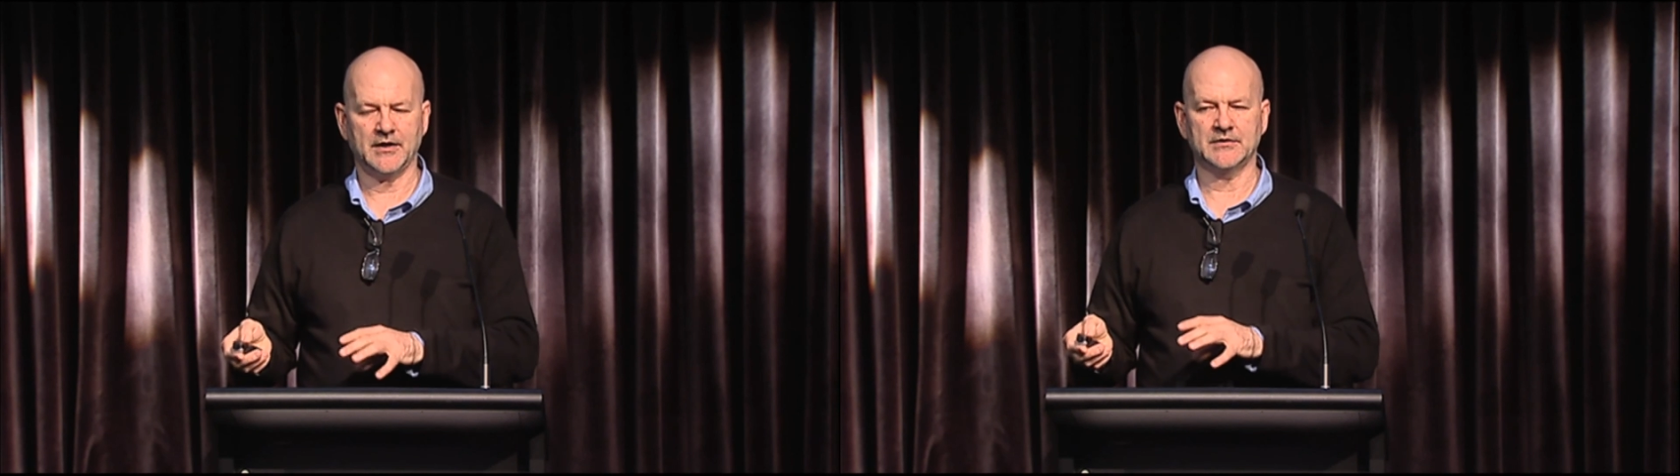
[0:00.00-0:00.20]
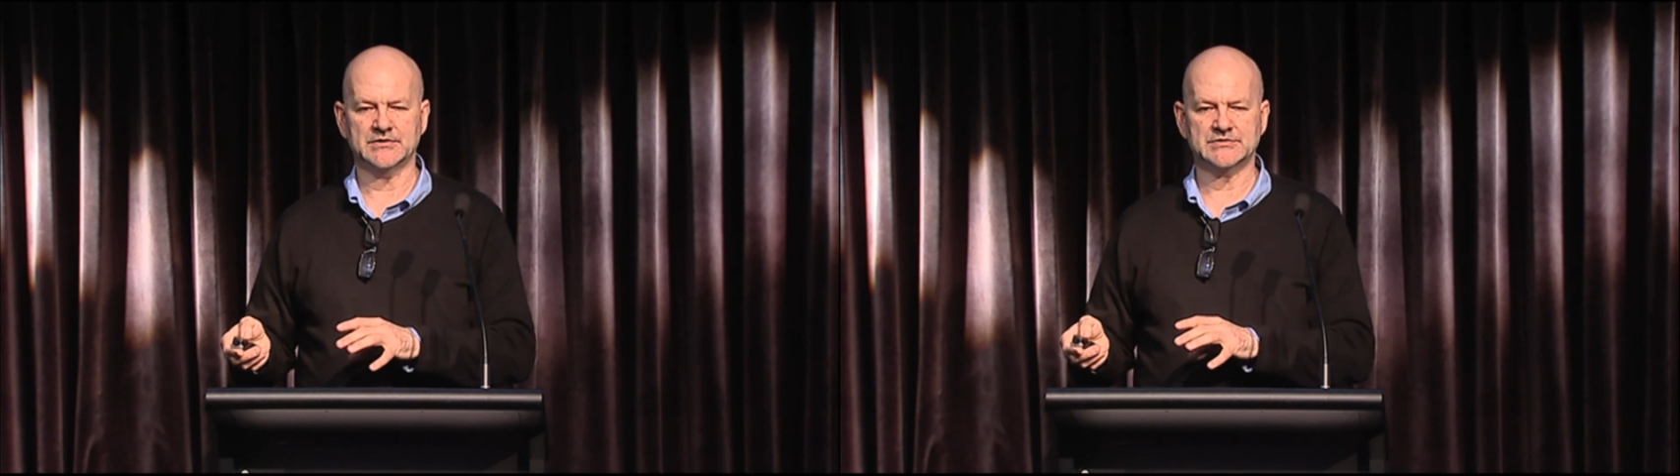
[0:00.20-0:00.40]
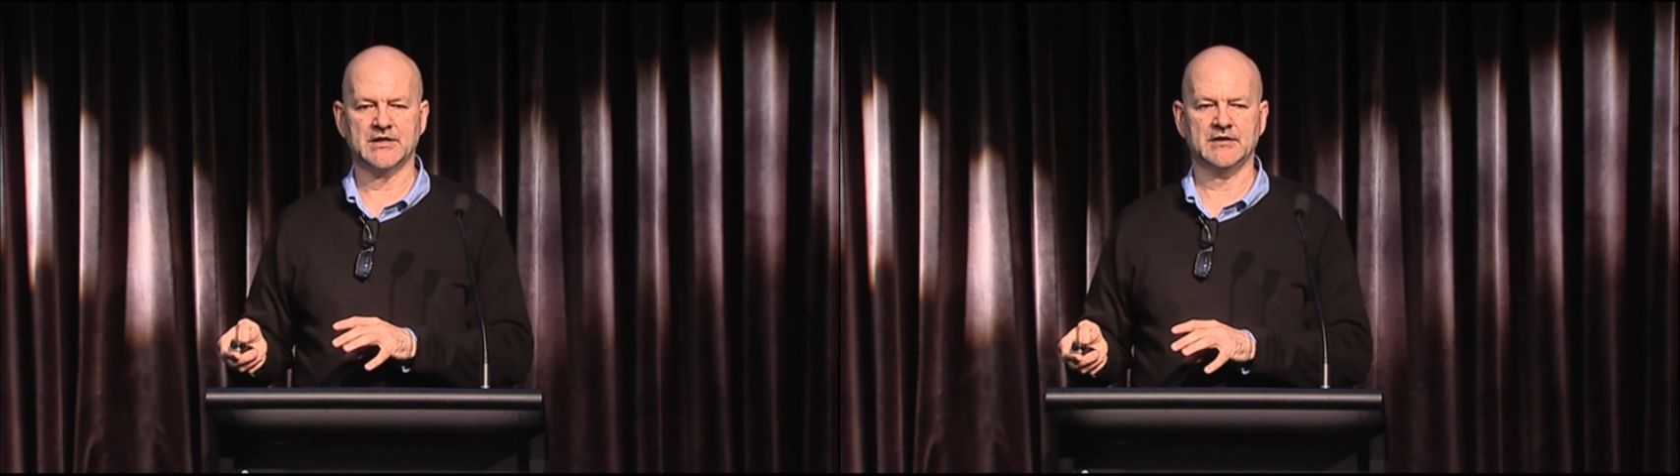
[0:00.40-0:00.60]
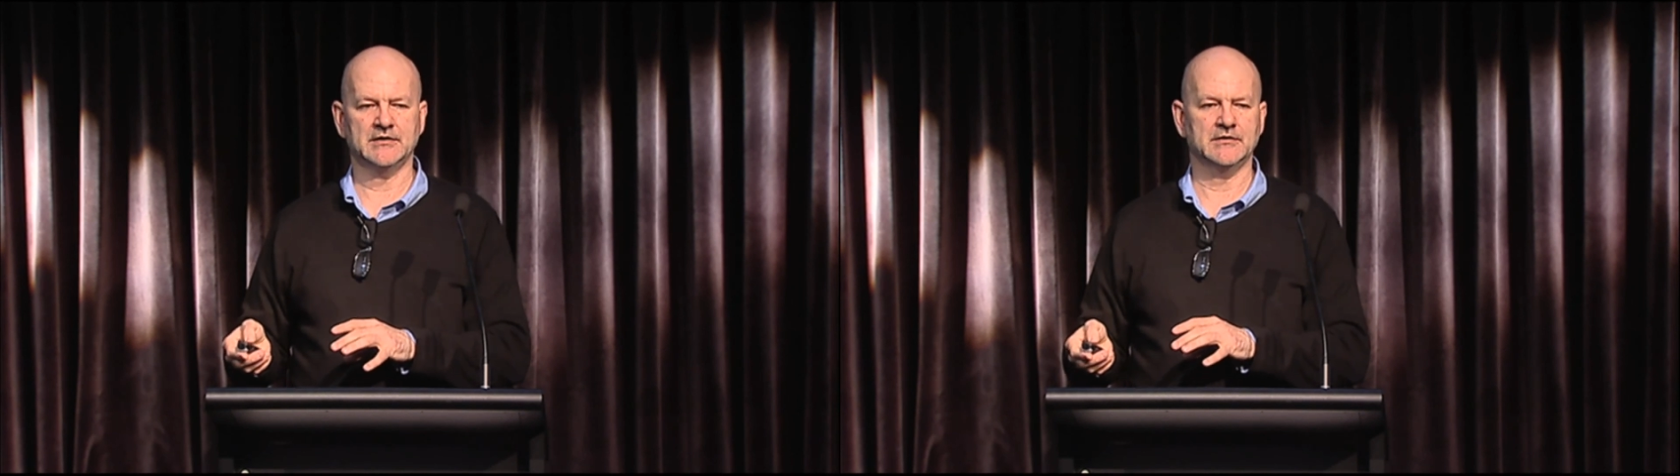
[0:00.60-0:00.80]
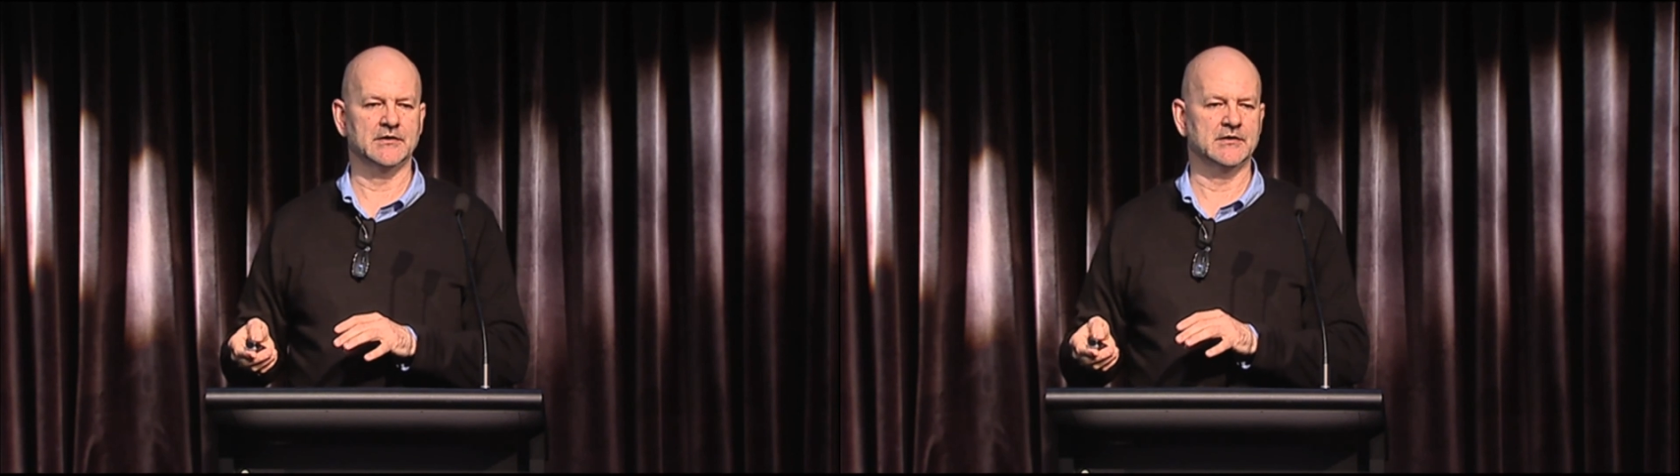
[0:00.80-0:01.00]

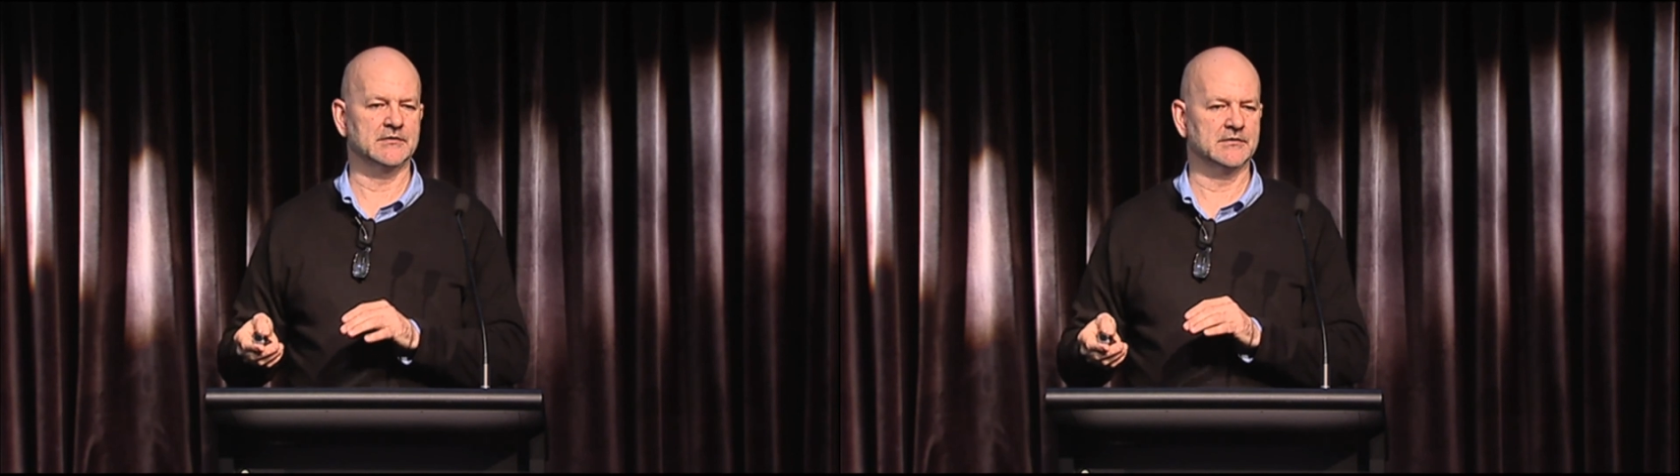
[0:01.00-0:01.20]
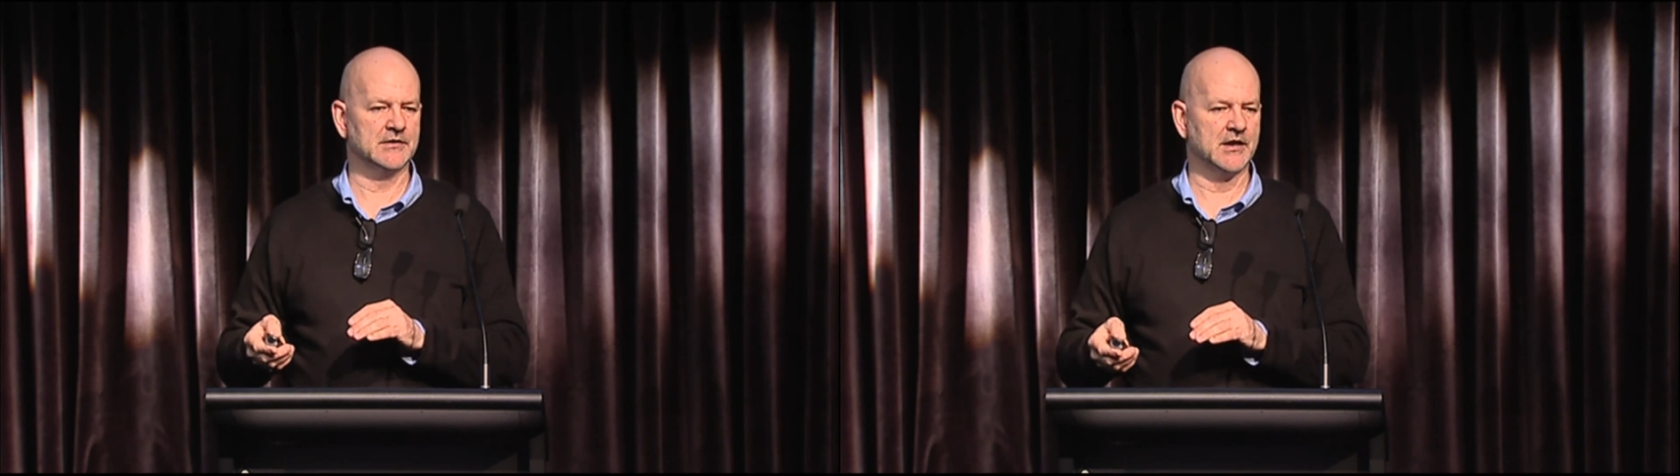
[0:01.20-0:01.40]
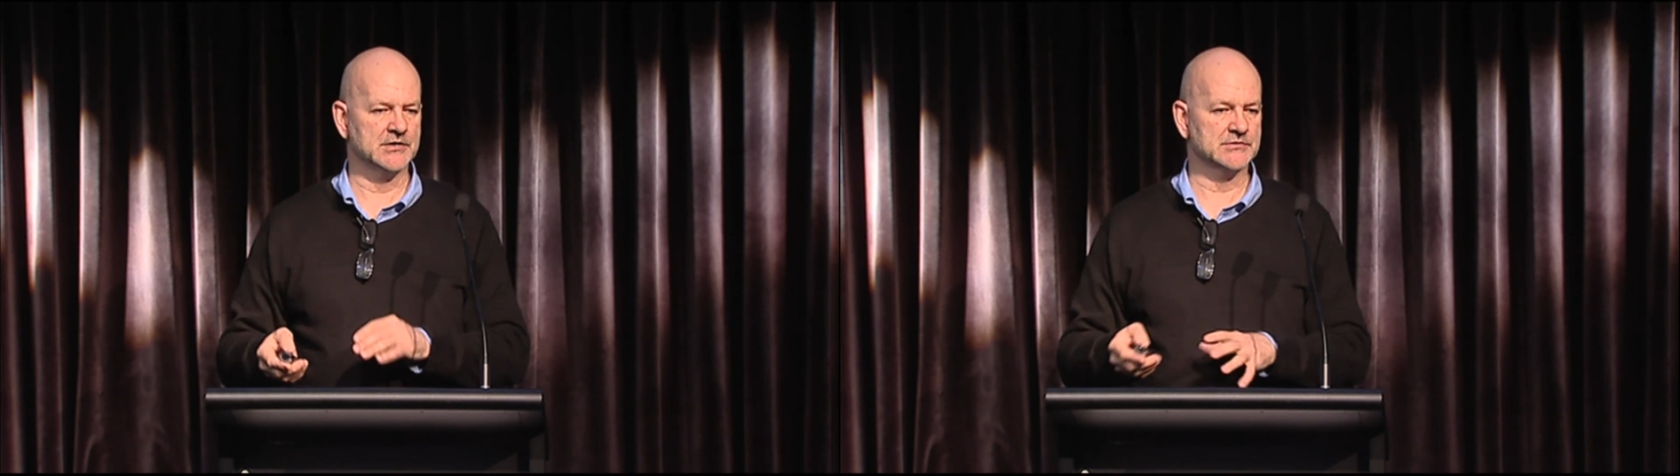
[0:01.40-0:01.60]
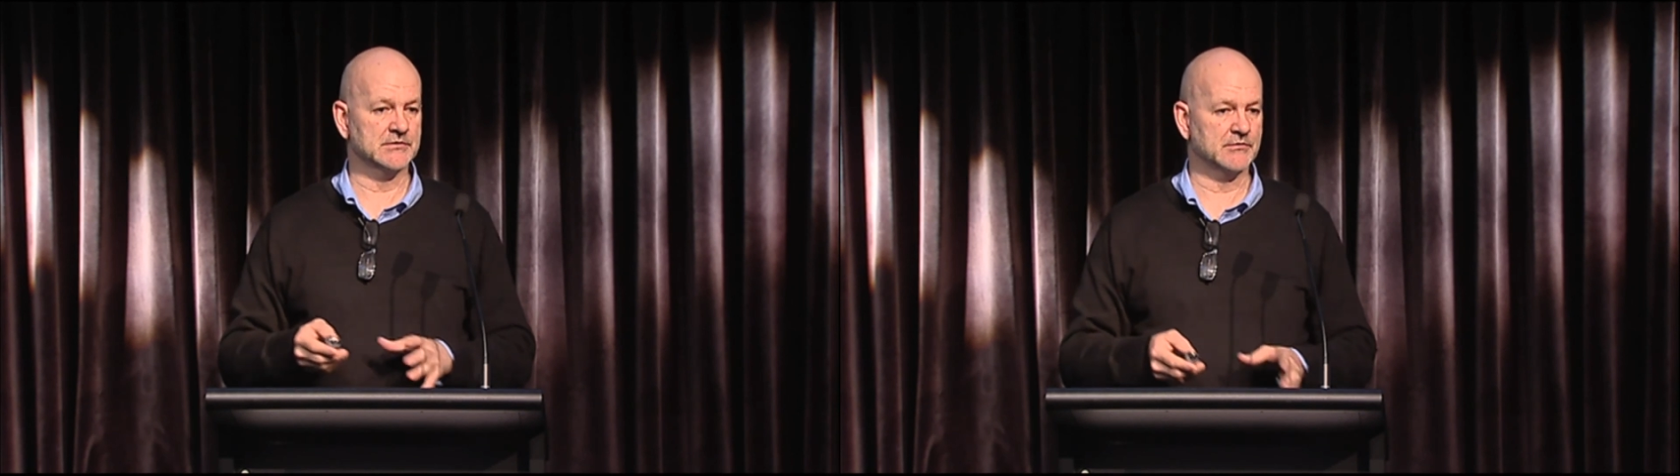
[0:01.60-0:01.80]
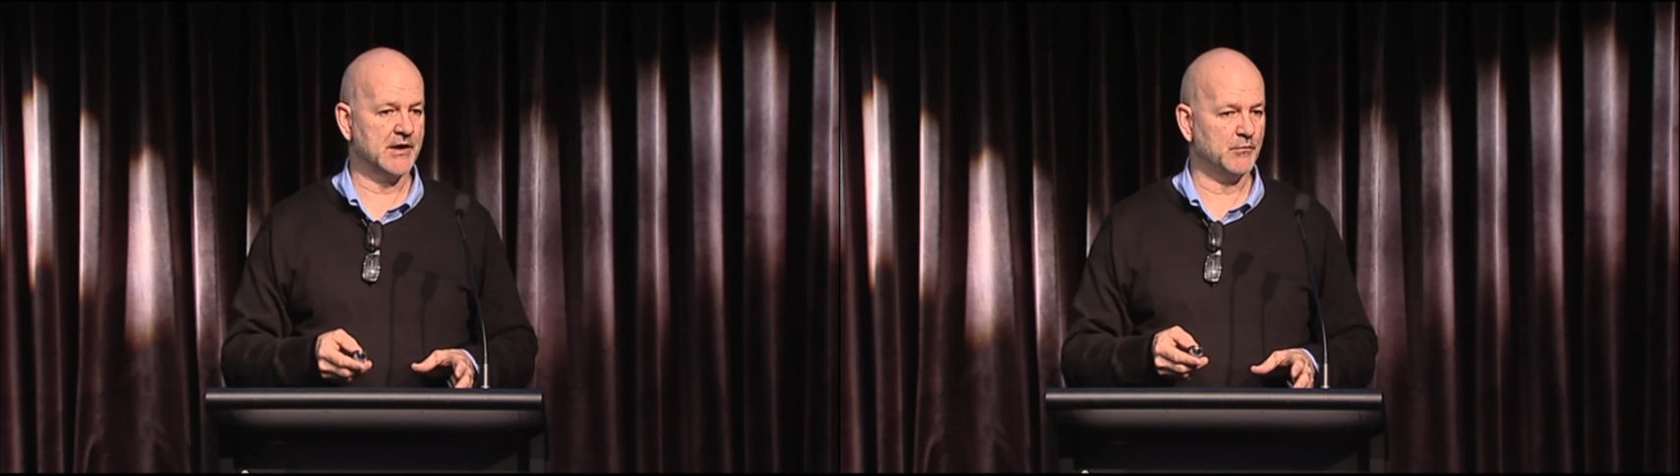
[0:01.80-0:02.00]
understanding the age of
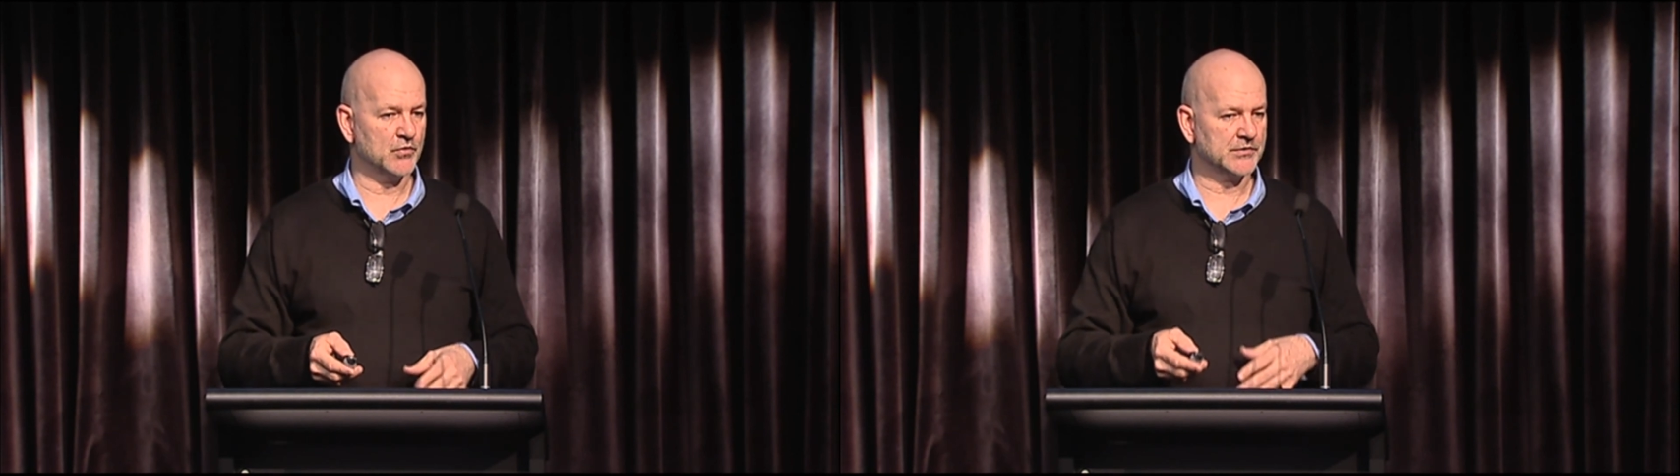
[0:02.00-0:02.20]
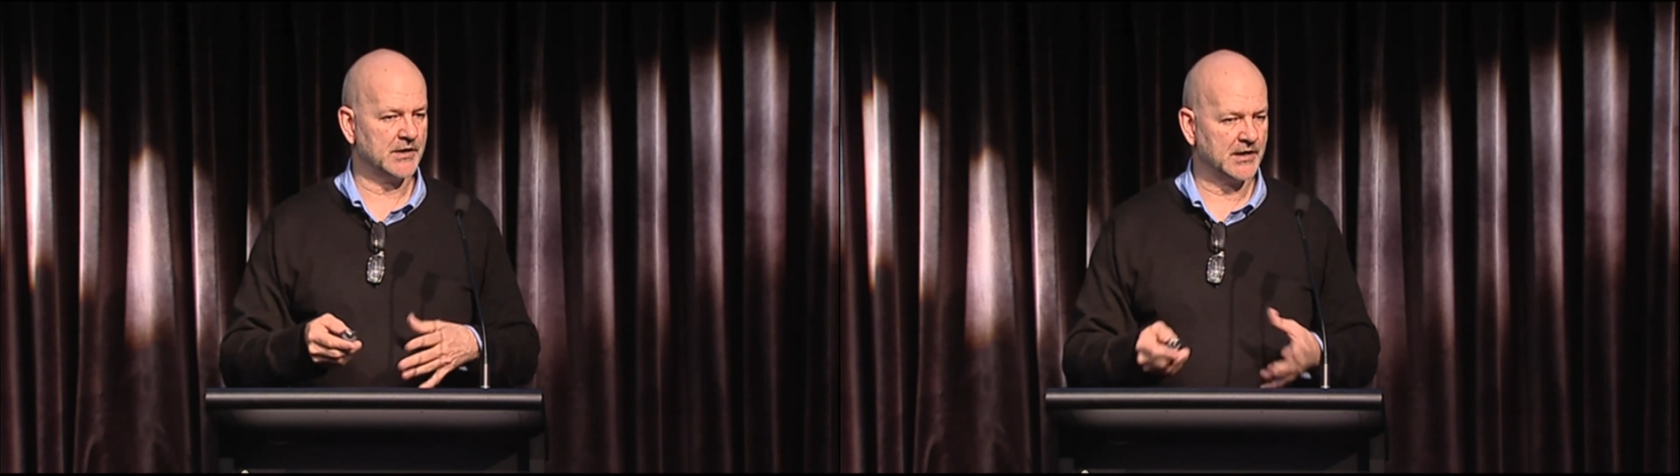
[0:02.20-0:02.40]
the groundwater,